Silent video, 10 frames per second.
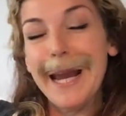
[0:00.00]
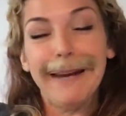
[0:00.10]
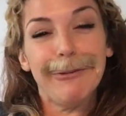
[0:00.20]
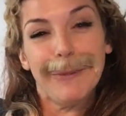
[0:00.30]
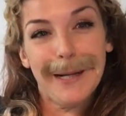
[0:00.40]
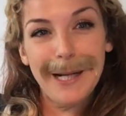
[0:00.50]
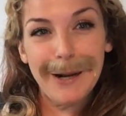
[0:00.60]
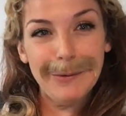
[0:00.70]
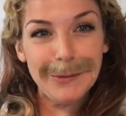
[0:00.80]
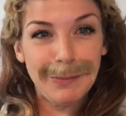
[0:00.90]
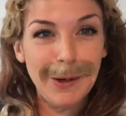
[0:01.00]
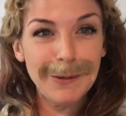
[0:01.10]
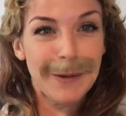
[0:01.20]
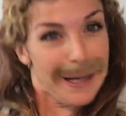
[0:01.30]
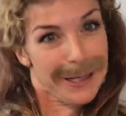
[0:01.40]
Everybody always brought
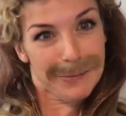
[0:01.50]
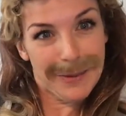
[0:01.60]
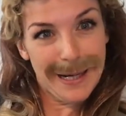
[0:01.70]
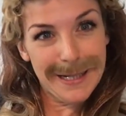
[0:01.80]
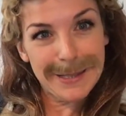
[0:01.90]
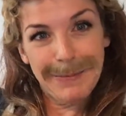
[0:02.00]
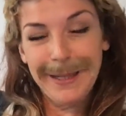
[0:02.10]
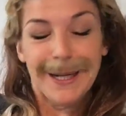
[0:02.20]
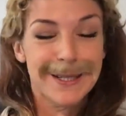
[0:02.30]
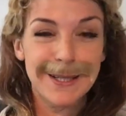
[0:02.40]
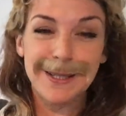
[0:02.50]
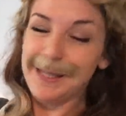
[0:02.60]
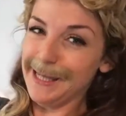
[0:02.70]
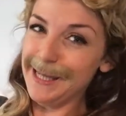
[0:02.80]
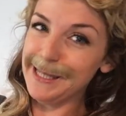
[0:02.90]
him eggplants because it's
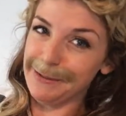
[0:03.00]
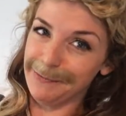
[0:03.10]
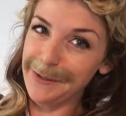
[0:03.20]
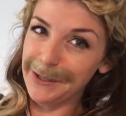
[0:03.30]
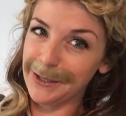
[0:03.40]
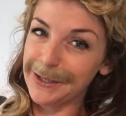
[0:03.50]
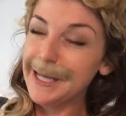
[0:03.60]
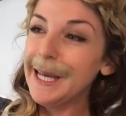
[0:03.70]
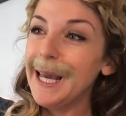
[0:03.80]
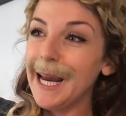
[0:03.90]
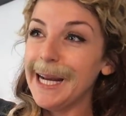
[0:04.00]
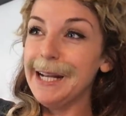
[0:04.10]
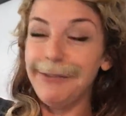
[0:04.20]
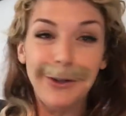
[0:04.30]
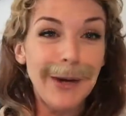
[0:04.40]
an easy filler and
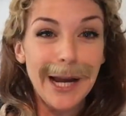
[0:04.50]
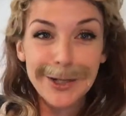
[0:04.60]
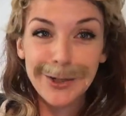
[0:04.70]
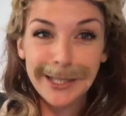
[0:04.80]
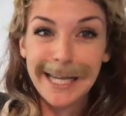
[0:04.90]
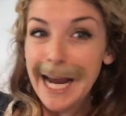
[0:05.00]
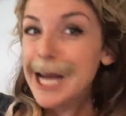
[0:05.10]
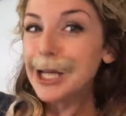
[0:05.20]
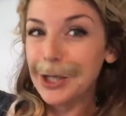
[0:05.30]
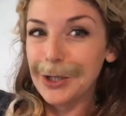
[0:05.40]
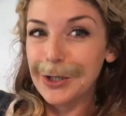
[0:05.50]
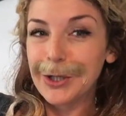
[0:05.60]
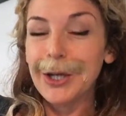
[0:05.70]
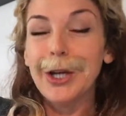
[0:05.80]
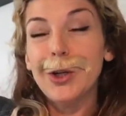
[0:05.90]
if you actually can't
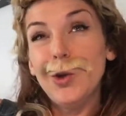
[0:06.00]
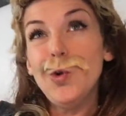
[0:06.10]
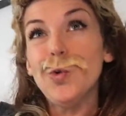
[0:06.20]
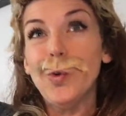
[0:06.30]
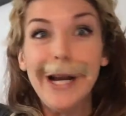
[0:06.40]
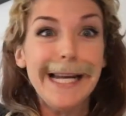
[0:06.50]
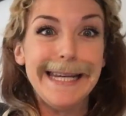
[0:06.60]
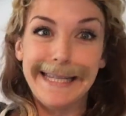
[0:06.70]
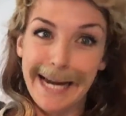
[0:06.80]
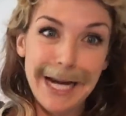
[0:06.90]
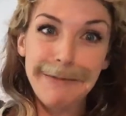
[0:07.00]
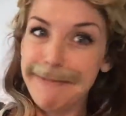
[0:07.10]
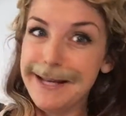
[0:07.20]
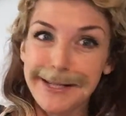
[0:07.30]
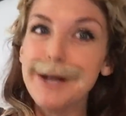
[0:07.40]
cook, you really can't
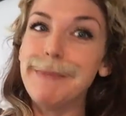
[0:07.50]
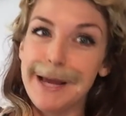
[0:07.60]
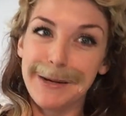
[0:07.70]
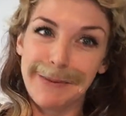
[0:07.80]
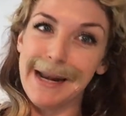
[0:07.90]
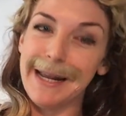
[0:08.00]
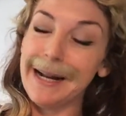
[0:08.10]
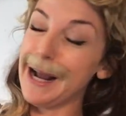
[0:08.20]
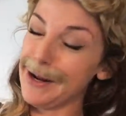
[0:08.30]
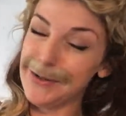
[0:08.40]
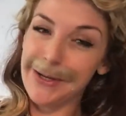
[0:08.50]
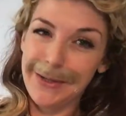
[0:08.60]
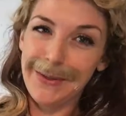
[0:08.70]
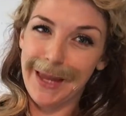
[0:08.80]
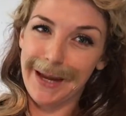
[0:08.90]
mess up eggplant. I'll tell
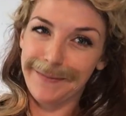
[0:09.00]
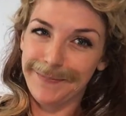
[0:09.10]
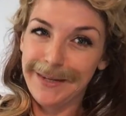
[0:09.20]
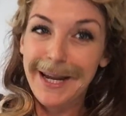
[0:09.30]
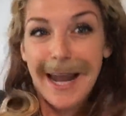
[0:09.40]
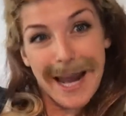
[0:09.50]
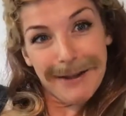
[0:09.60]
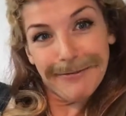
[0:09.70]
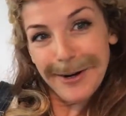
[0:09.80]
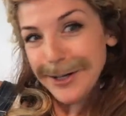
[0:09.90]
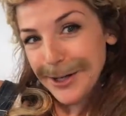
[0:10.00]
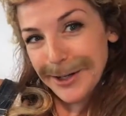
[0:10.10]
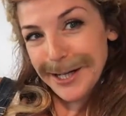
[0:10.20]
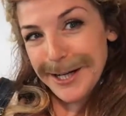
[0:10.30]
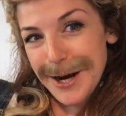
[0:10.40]
you that. Have fun
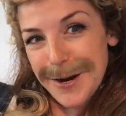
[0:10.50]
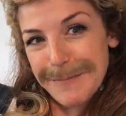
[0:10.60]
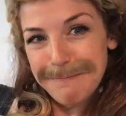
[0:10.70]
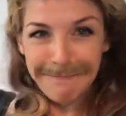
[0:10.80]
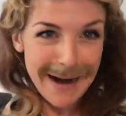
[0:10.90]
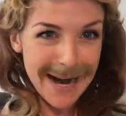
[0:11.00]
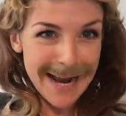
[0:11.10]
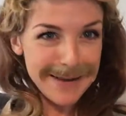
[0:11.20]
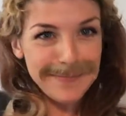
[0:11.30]
cooking, y'all. Bye!